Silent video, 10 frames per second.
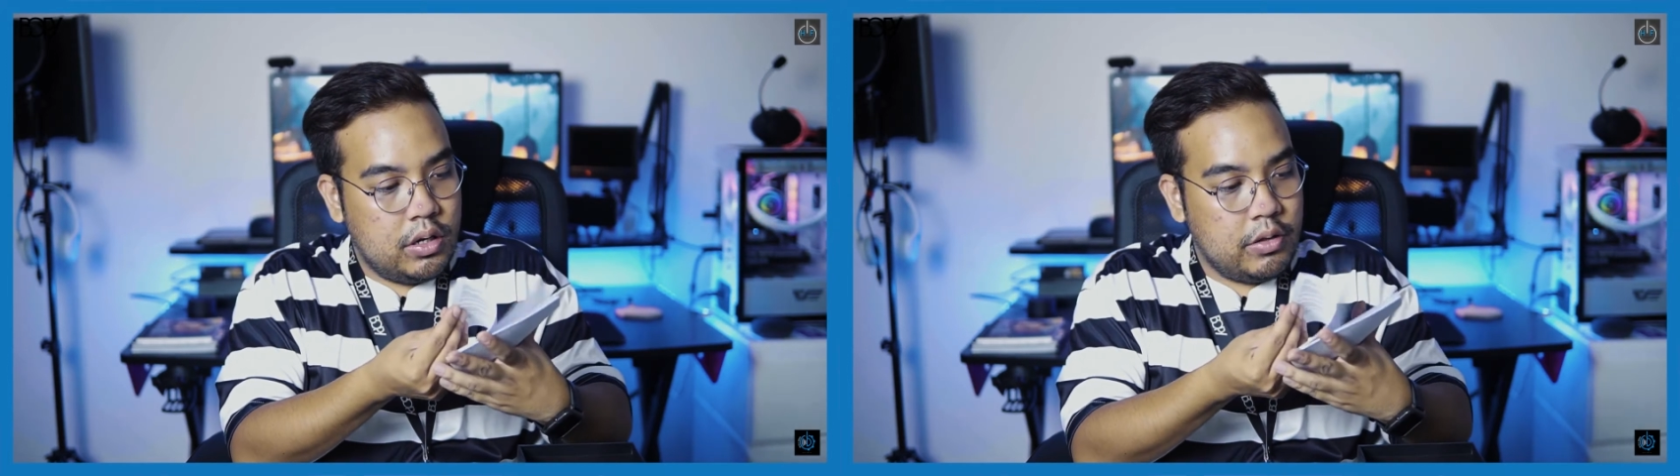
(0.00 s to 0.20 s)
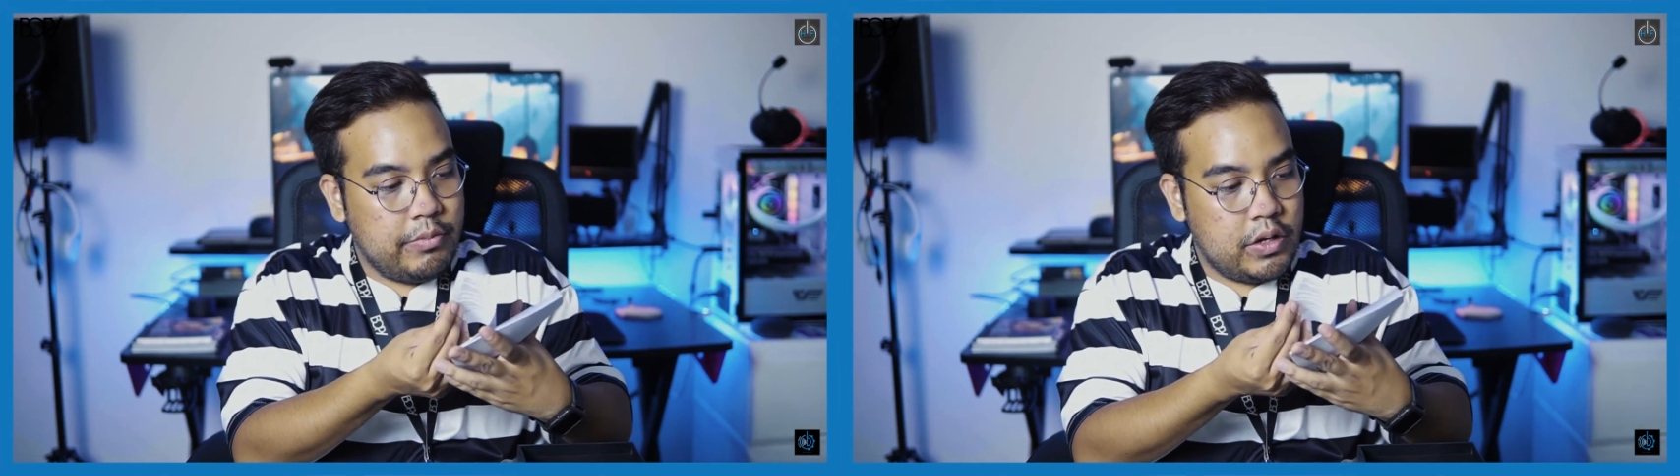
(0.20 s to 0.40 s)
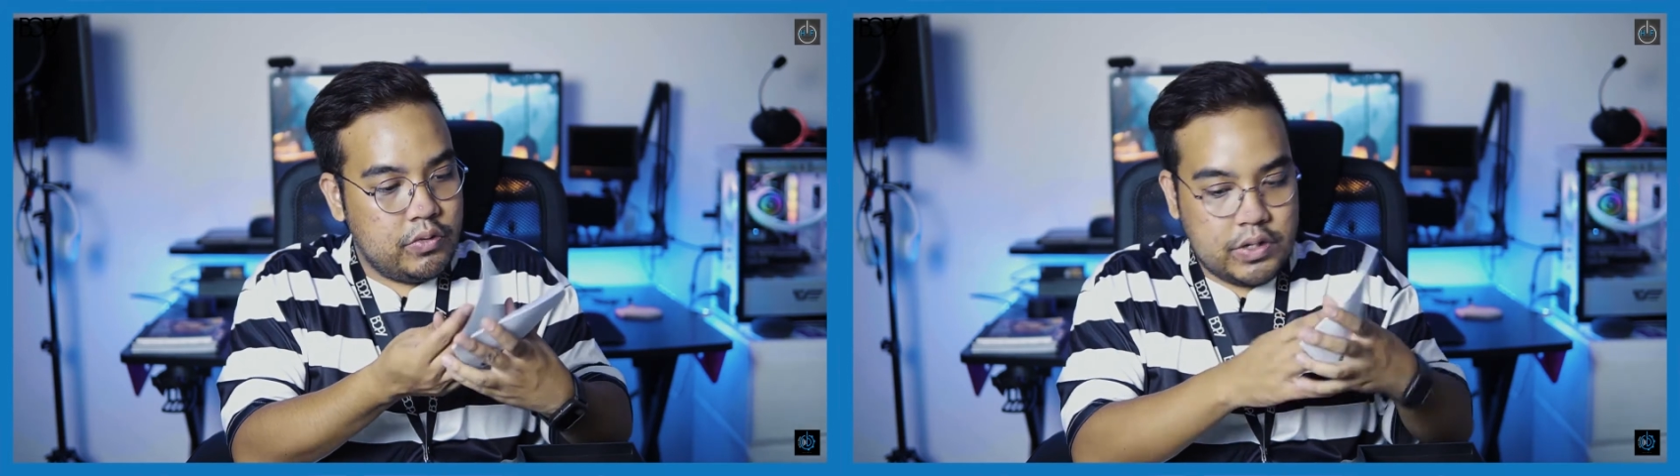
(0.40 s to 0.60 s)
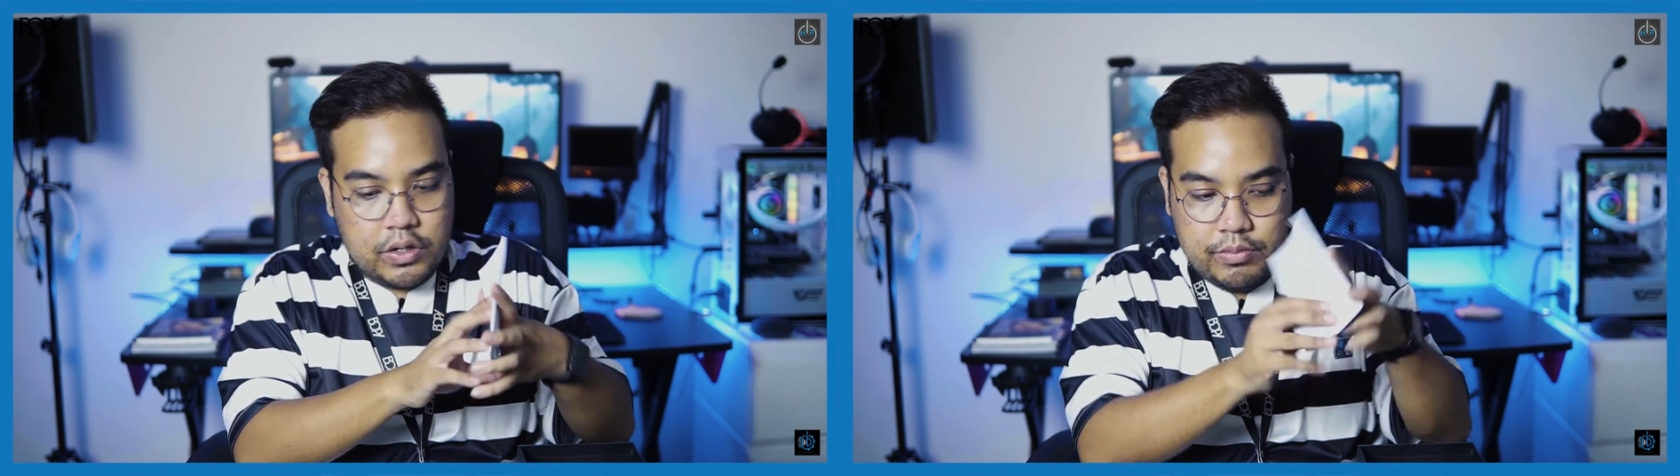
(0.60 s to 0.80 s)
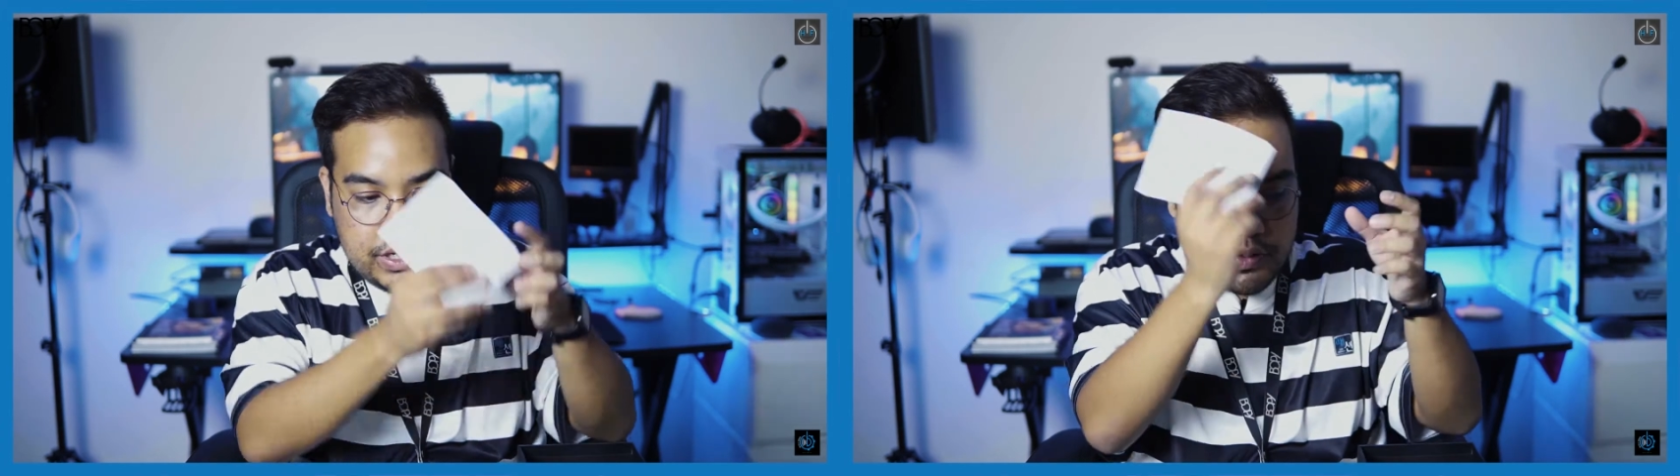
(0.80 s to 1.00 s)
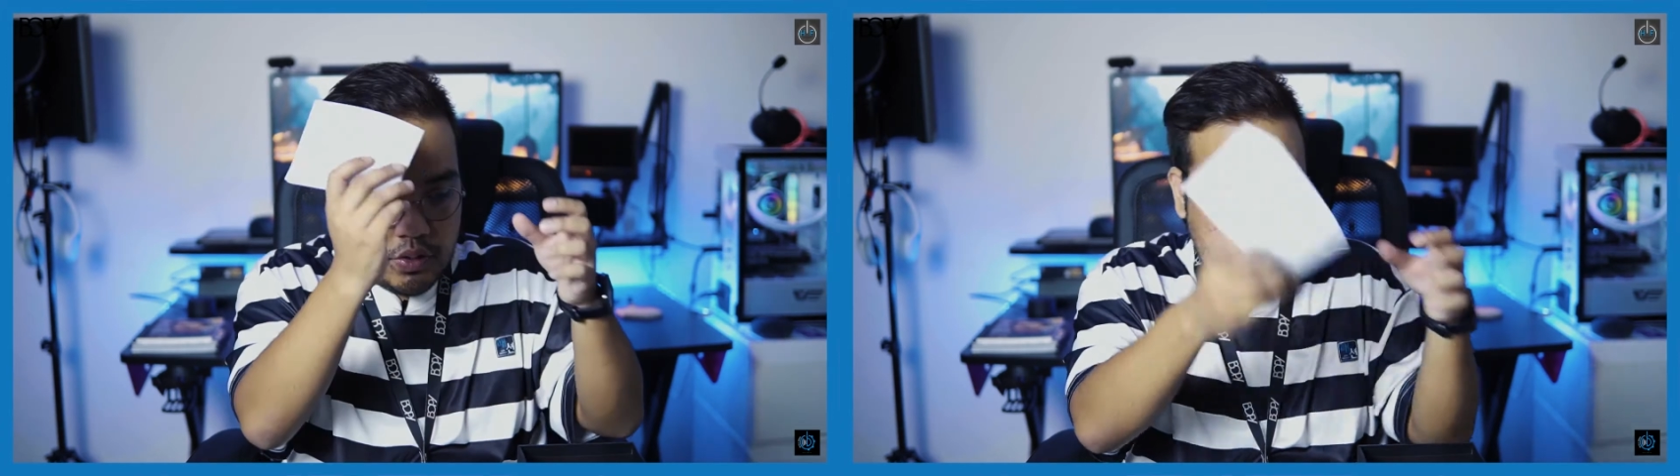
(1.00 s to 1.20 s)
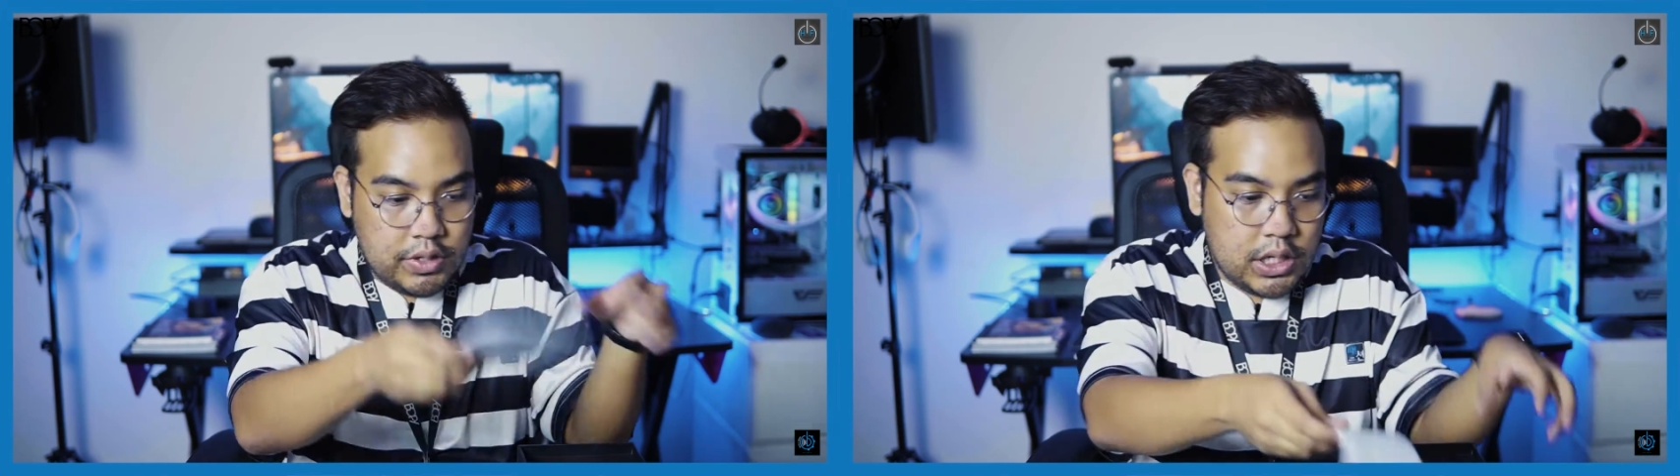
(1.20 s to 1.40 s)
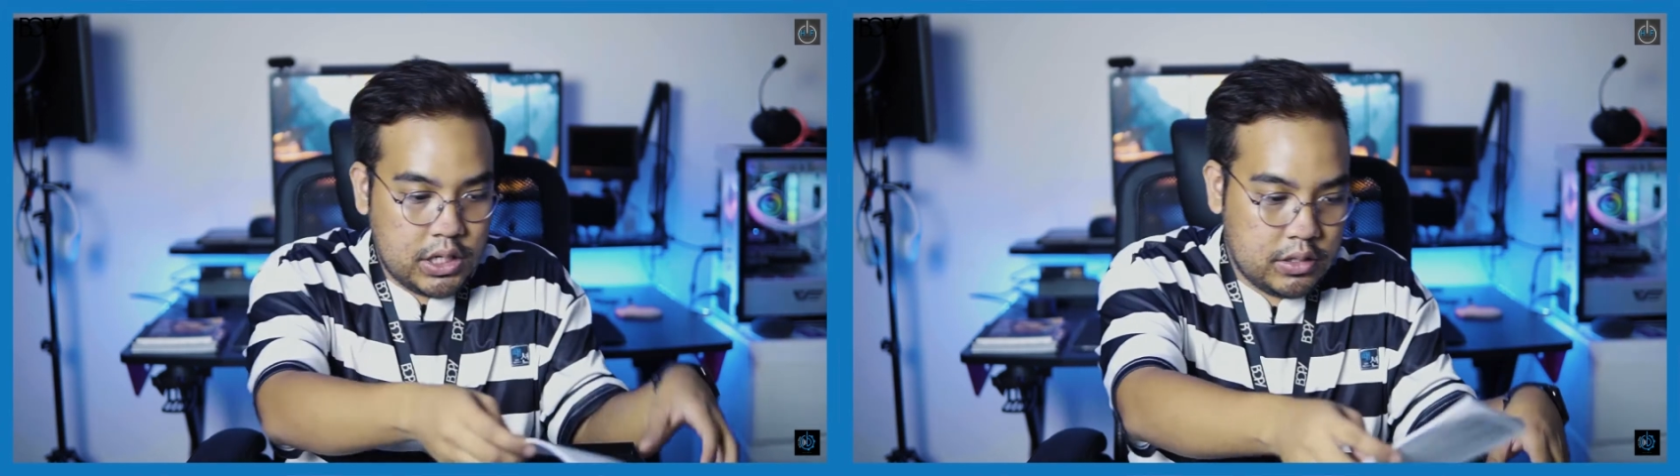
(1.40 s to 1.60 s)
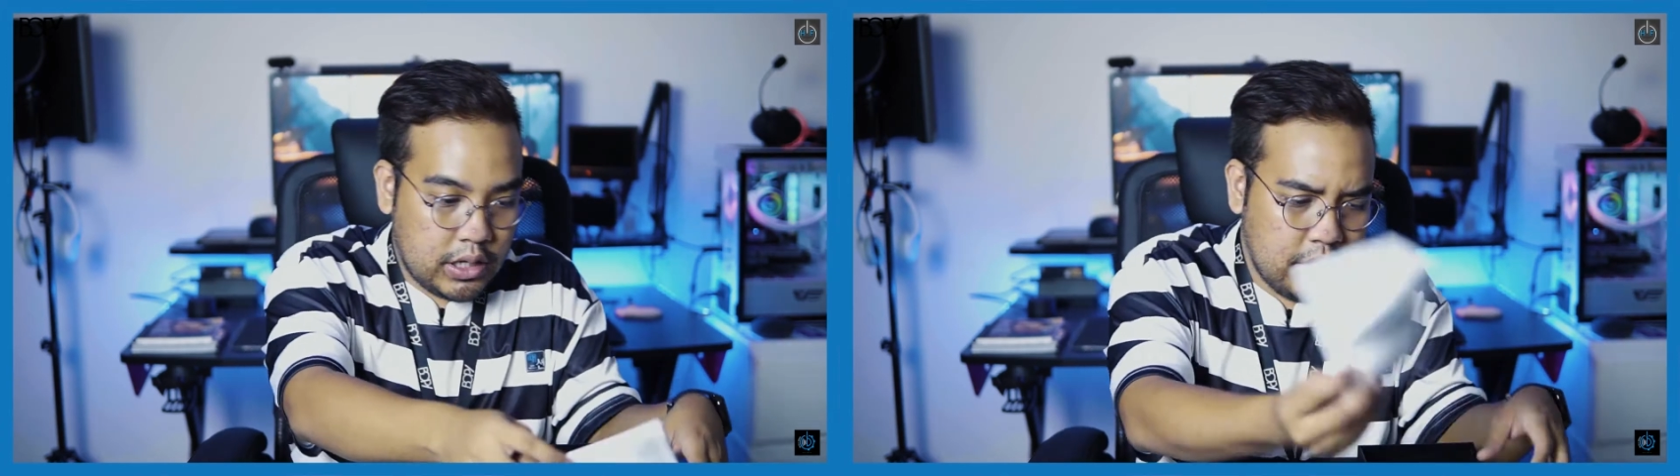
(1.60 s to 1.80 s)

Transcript: The manuals that nobody's gonna read it.